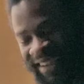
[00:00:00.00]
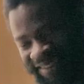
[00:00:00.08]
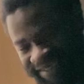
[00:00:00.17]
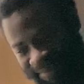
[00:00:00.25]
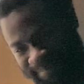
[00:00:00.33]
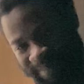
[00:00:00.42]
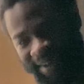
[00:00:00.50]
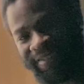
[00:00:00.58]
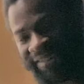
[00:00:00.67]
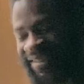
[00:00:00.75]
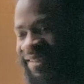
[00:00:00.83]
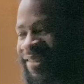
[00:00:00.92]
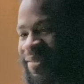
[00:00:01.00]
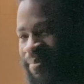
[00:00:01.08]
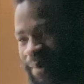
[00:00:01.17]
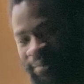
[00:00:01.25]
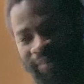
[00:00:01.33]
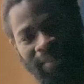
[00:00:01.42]
experiences, the
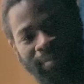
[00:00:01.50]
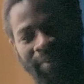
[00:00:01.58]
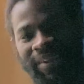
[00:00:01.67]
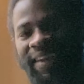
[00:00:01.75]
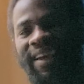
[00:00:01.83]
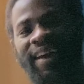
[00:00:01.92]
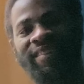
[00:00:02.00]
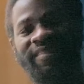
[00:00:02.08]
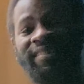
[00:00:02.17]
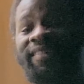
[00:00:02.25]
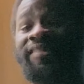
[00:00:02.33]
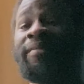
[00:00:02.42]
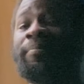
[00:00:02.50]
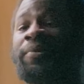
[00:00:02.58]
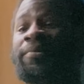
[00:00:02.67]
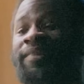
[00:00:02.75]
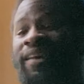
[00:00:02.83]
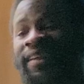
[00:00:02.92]
most communications, the
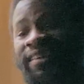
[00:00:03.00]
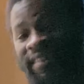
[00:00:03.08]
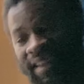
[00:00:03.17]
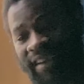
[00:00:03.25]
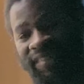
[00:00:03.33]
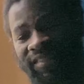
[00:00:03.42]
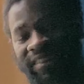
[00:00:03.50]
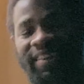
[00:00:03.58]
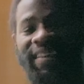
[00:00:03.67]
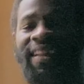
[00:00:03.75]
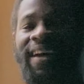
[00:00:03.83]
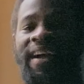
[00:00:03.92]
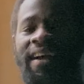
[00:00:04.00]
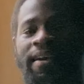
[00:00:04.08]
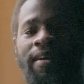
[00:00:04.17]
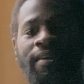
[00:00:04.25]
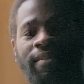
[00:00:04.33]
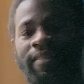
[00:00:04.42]
most connection
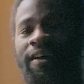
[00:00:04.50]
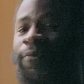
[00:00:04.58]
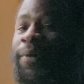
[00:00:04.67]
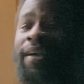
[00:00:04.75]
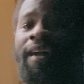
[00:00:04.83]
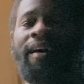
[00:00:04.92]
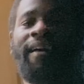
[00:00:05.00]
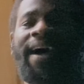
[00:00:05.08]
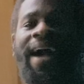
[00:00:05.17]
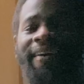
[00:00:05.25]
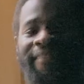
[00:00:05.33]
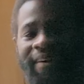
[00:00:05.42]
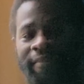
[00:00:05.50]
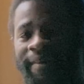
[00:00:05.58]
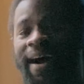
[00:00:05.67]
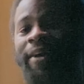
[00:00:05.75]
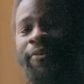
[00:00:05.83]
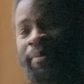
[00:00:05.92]
that we got out of
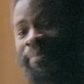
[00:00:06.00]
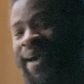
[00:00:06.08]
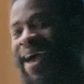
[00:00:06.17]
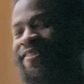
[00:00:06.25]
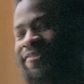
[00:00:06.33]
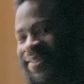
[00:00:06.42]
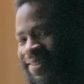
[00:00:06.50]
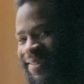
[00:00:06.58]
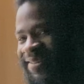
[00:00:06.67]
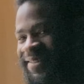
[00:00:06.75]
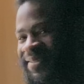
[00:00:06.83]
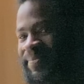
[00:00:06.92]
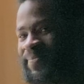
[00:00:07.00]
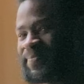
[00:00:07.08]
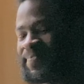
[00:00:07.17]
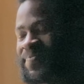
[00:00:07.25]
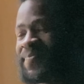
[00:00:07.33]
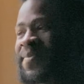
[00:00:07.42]
our parents
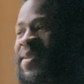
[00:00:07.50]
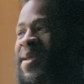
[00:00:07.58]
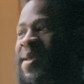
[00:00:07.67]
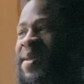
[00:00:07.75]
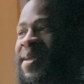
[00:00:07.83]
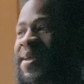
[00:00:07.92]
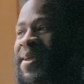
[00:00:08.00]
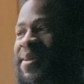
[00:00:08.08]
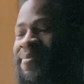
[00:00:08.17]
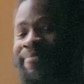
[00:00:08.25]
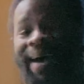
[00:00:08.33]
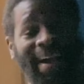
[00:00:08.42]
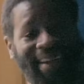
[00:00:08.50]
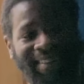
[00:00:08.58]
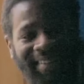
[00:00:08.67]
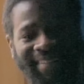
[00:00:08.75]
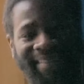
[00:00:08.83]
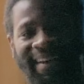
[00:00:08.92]
back
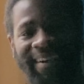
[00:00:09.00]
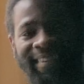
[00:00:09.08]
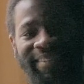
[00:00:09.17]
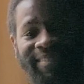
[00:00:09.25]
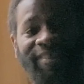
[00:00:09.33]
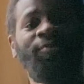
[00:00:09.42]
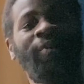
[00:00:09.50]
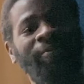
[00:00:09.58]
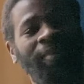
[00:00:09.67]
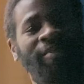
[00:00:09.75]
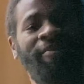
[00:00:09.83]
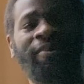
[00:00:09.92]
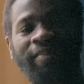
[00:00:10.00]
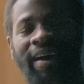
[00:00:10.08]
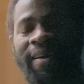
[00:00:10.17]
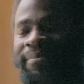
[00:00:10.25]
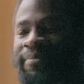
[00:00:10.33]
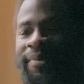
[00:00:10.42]
in the day. So when we grow
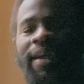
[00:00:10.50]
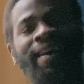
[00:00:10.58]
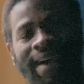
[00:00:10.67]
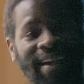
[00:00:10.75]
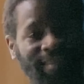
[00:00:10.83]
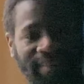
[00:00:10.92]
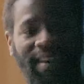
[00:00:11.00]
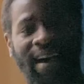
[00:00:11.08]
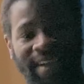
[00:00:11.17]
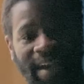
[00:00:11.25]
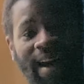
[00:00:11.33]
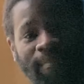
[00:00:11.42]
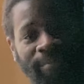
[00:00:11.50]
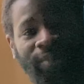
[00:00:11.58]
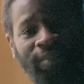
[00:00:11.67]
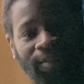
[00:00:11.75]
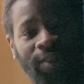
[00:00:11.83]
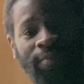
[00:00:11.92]
up, and I'm
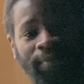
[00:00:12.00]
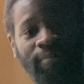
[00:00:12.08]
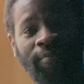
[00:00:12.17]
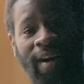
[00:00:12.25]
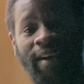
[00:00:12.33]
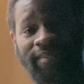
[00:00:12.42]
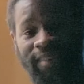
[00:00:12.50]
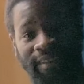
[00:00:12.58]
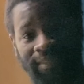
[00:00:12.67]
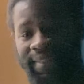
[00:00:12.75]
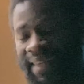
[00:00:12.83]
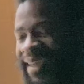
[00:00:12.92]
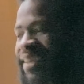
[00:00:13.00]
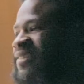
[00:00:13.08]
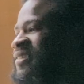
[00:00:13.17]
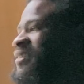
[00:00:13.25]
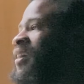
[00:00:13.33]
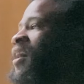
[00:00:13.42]
sure if you guys heard
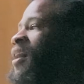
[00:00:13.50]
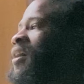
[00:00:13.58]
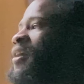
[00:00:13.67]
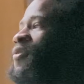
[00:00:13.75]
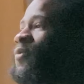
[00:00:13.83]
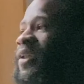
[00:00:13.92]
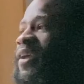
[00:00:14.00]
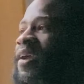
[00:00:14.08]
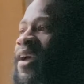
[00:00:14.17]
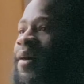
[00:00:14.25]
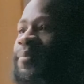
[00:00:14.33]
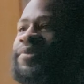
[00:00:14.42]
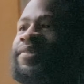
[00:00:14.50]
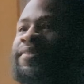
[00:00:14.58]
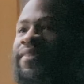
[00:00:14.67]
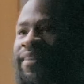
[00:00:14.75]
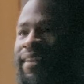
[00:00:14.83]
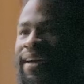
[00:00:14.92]
this, when it comes
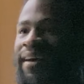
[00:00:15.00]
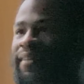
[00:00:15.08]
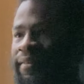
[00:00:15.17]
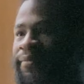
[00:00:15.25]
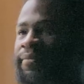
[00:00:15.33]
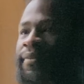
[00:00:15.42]
to love,